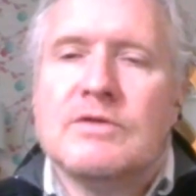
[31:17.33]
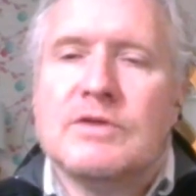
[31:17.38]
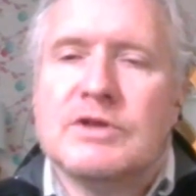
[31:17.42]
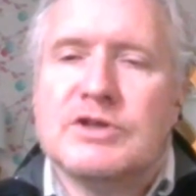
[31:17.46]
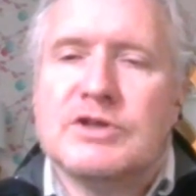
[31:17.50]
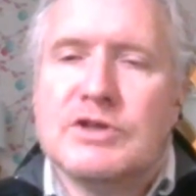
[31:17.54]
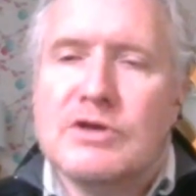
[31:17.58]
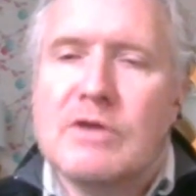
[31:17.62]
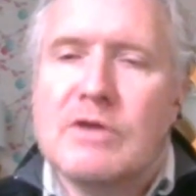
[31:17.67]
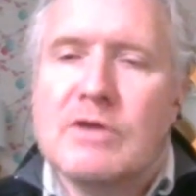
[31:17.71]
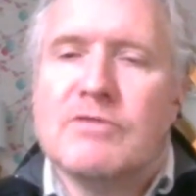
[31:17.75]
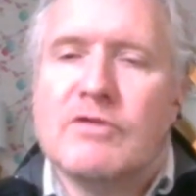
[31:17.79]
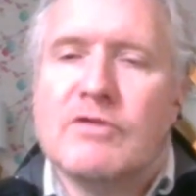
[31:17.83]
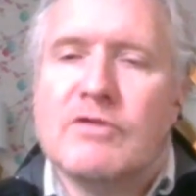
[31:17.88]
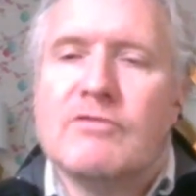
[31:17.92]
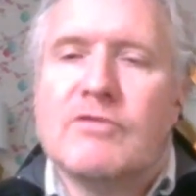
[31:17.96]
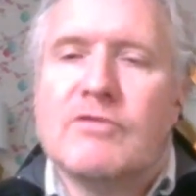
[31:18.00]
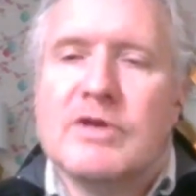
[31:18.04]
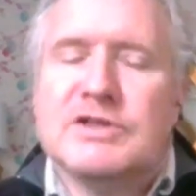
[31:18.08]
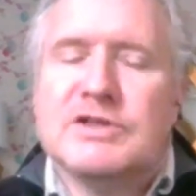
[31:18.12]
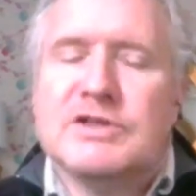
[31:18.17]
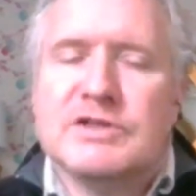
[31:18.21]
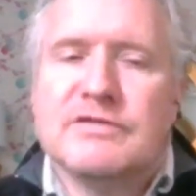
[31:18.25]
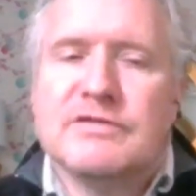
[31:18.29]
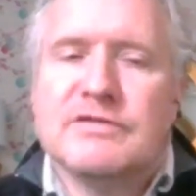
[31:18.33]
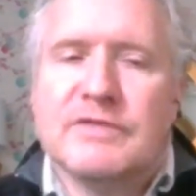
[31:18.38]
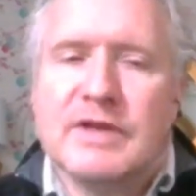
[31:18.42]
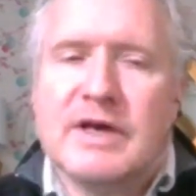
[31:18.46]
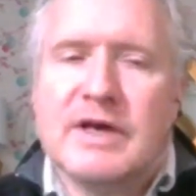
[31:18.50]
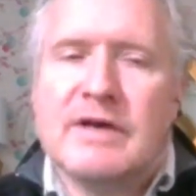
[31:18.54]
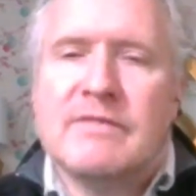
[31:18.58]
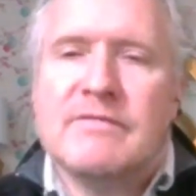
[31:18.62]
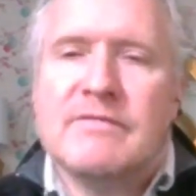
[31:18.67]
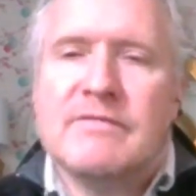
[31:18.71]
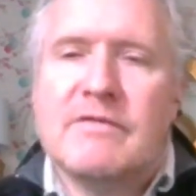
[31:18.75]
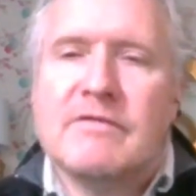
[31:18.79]
There's a number of reasons for
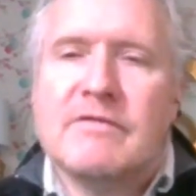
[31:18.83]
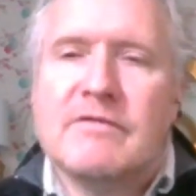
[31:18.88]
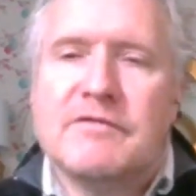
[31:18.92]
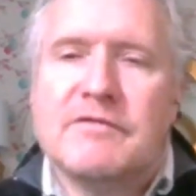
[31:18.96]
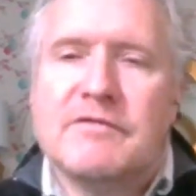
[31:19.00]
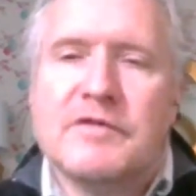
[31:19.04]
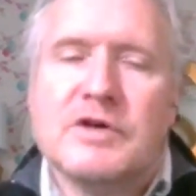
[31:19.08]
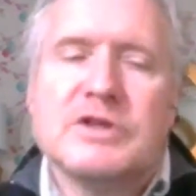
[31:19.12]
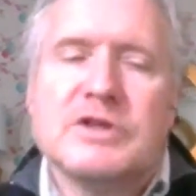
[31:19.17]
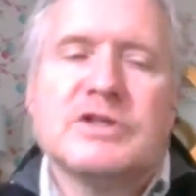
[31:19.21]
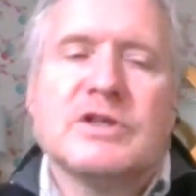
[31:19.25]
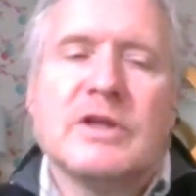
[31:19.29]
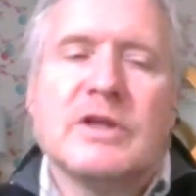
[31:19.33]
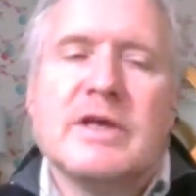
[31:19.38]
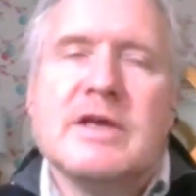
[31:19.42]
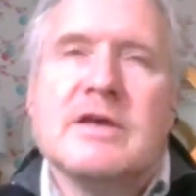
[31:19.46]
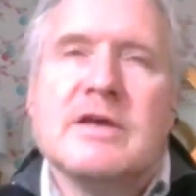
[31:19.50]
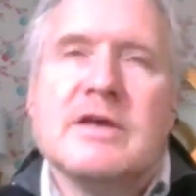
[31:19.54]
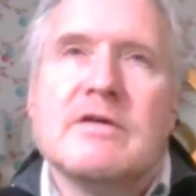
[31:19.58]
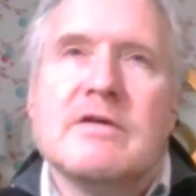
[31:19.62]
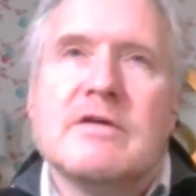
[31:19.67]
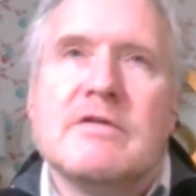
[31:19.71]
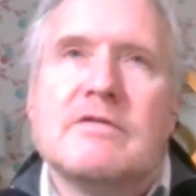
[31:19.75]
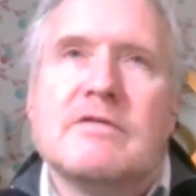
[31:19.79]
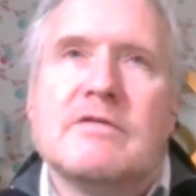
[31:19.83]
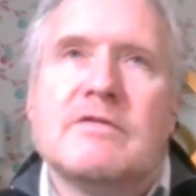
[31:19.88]
that. Firstly,